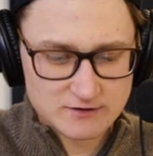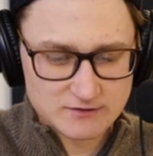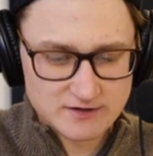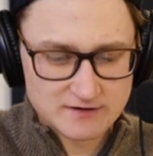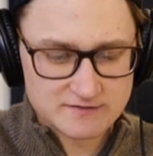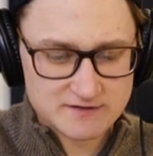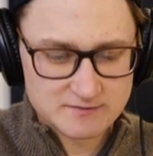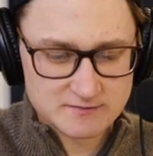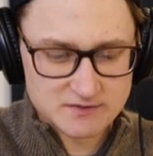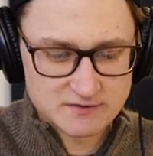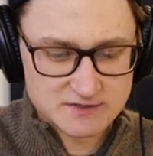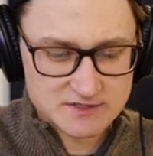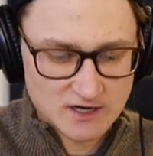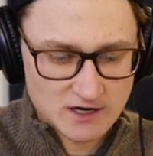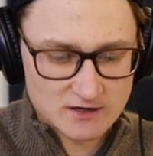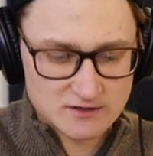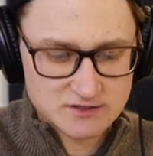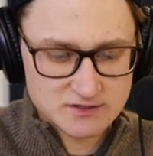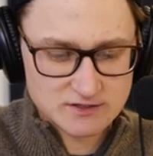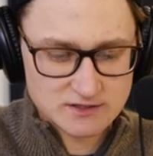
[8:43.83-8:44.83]
it grieved him to his
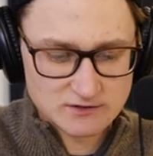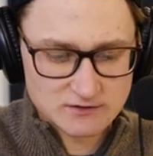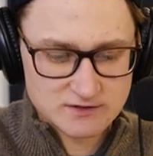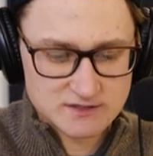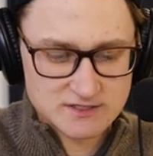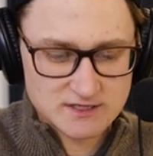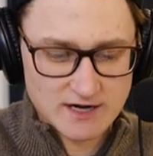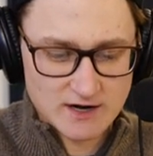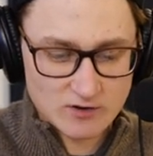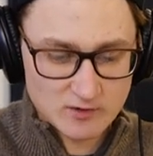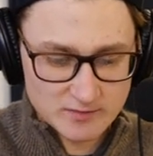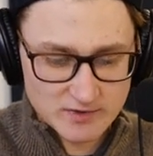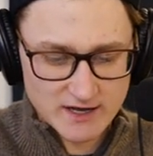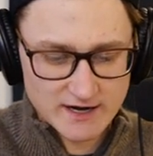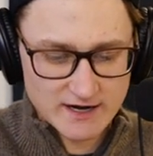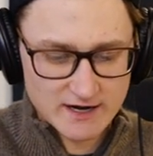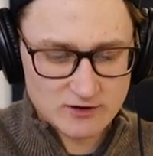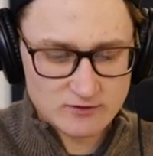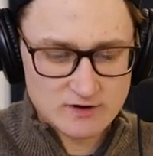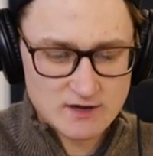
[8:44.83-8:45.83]
heart so the lord said i will
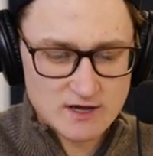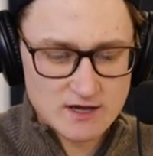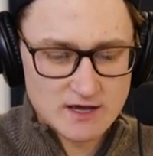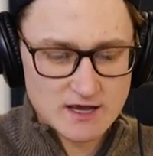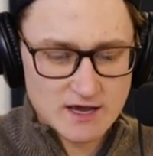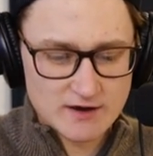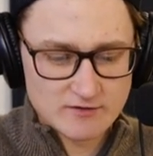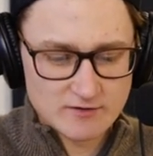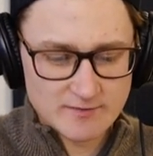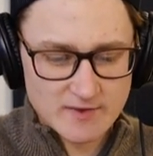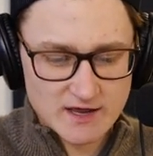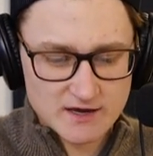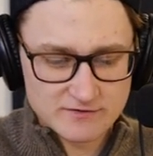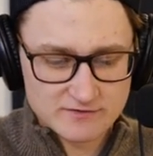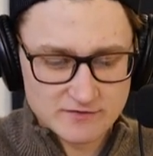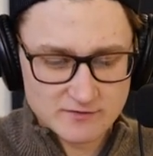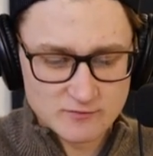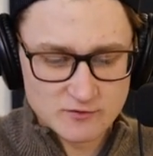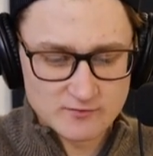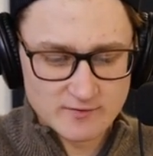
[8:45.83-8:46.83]
blot out every man
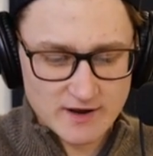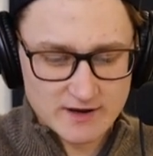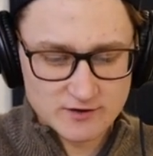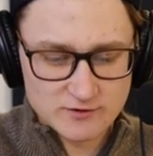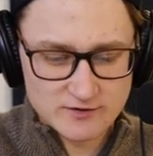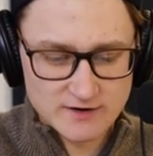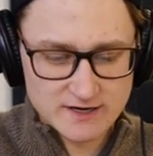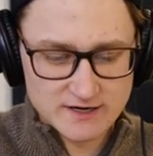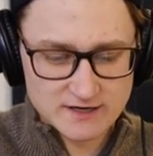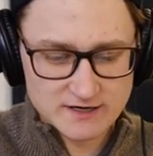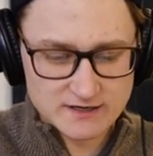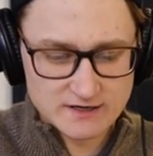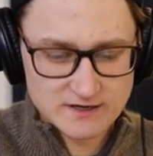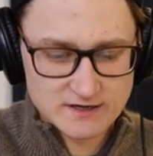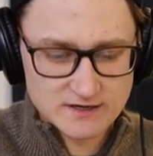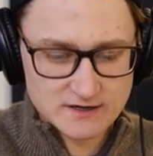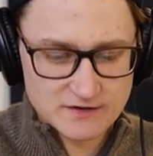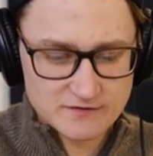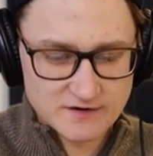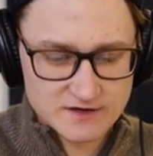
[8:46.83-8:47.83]
from whom i created
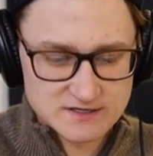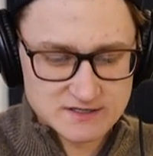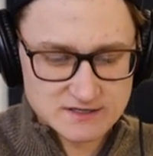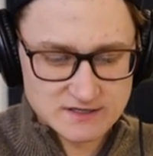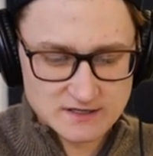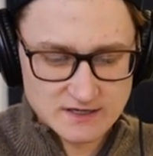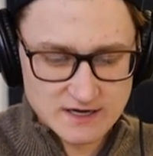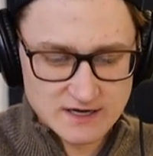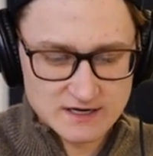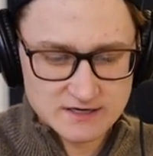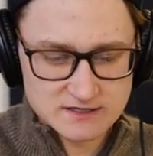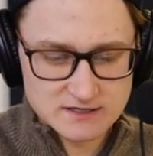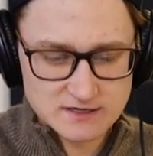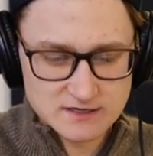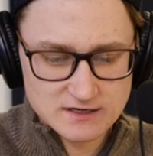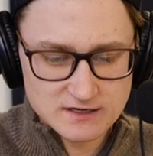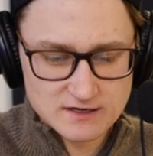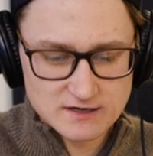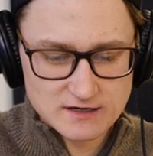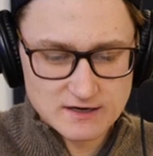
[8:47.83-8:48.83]
the face of the land
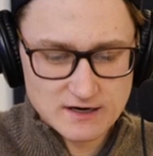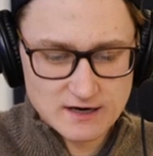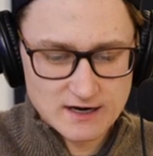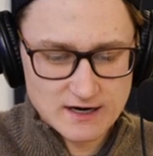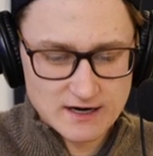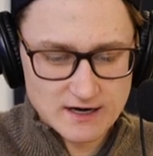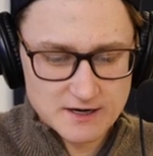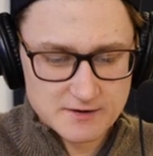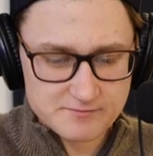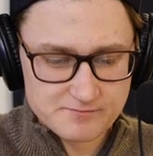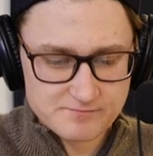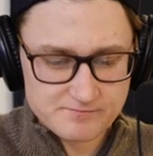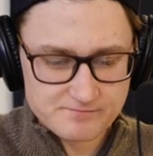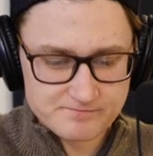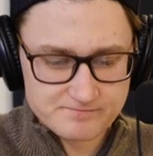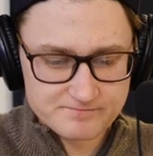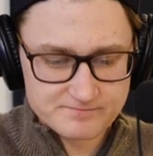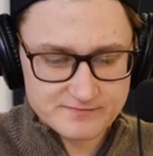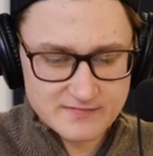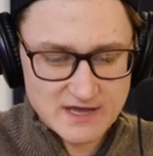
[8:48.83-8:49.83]
um,
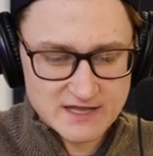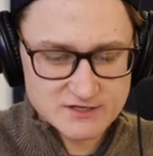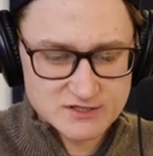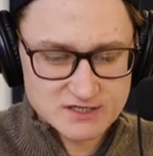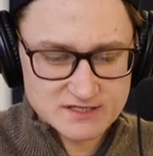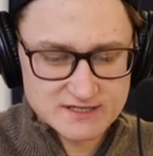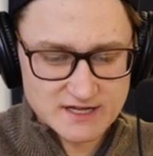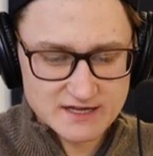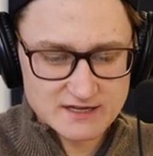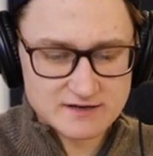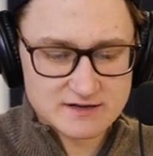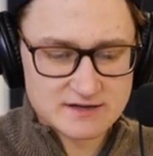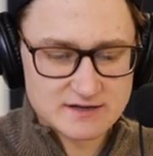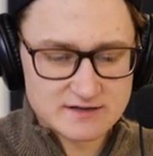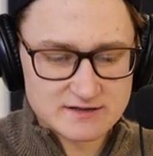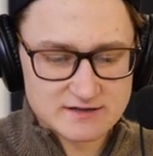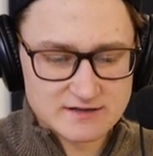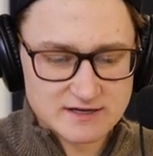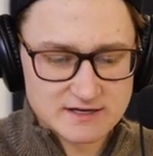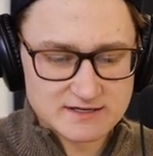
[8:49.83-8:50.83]
it's just that eh,
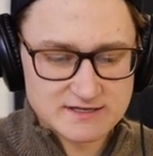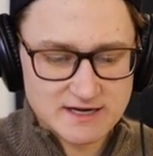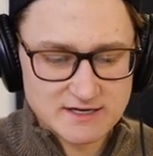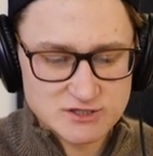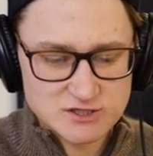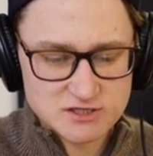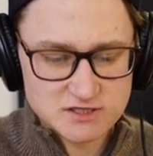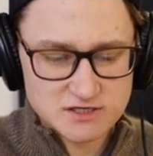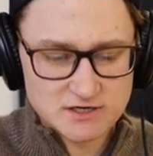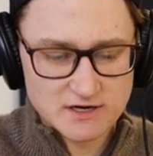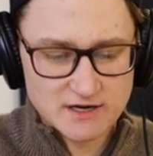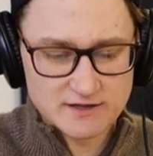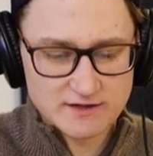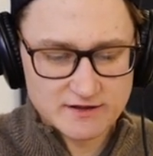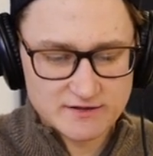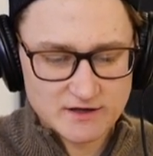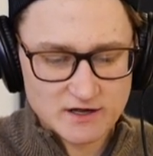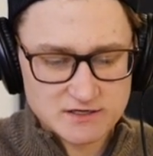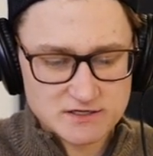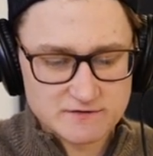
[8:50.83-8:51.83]
the intentions and
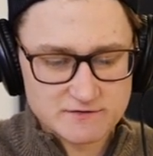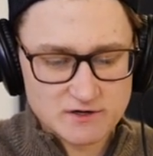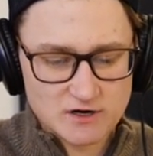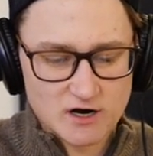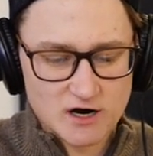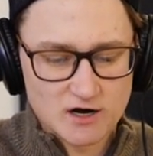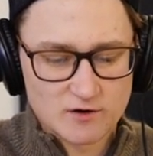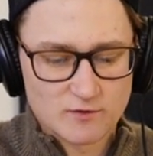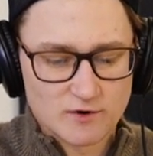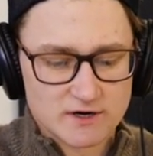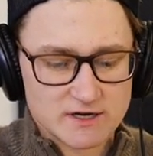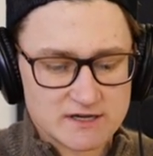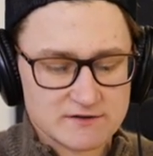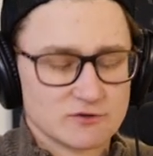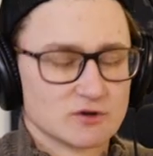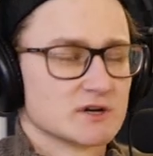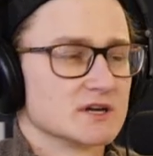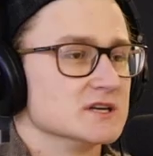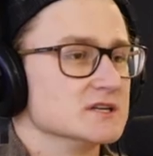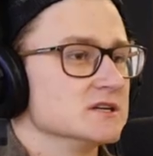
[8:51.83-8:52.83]
the thoughts of their heart were
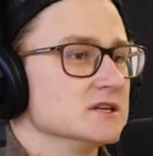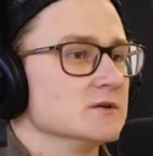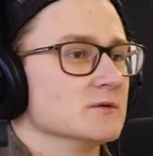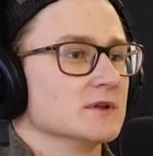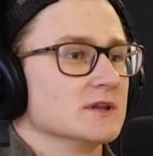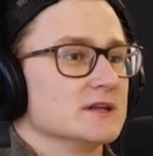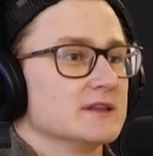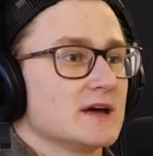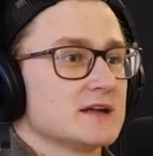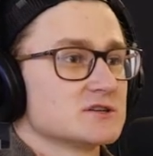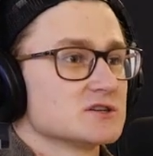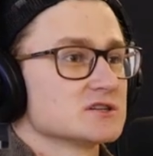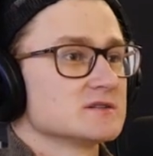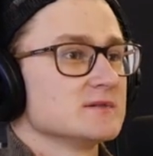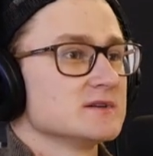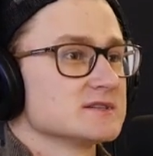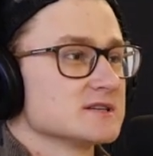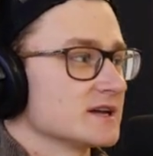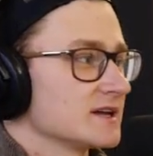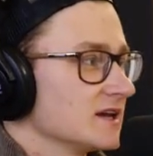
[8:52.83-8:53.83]
evil continually. That just
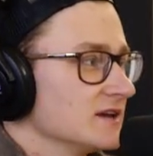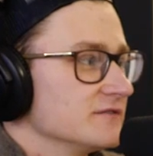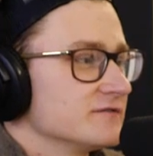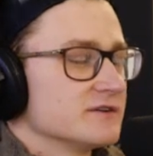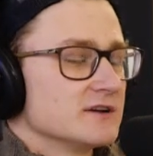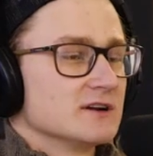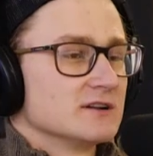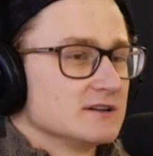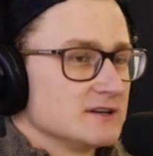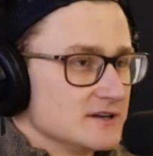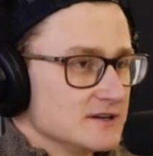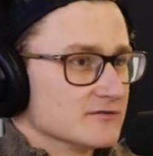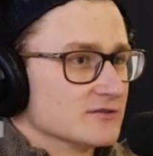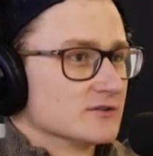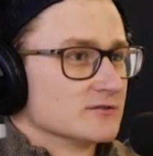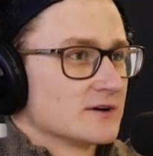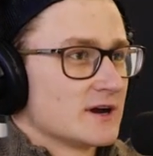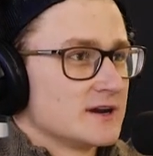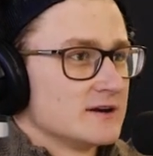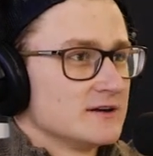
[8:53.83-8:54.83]
means like mm-hmm. infinitely
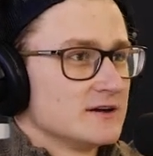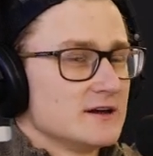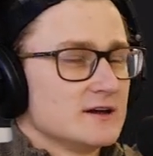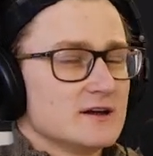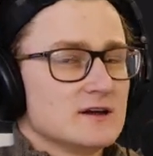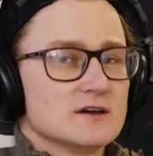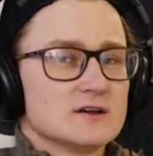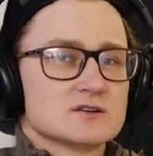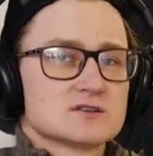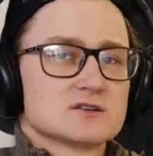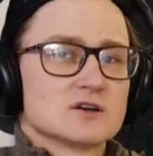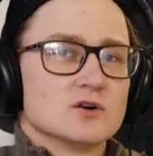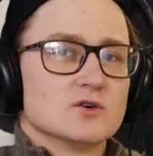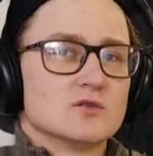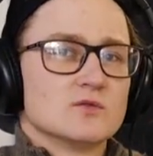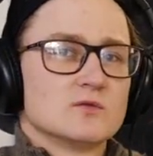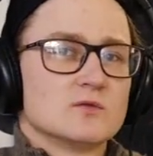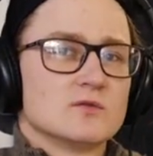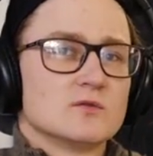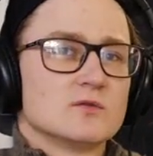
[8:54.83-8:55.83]
evil, right? Mm-hmm.
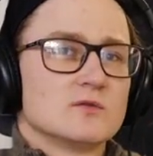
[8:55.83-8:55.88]
So